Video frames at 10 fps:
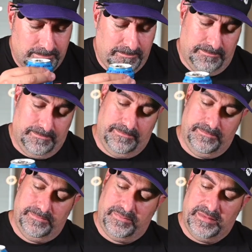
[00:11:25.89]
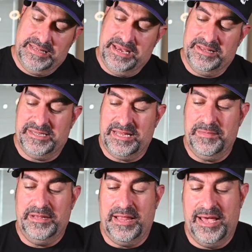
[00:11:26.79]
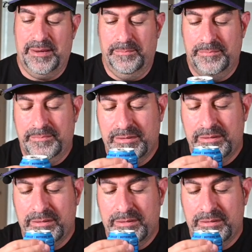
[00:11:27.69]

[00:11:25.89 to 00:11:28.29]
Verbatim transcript: Mmm. Now there's a lemon lime.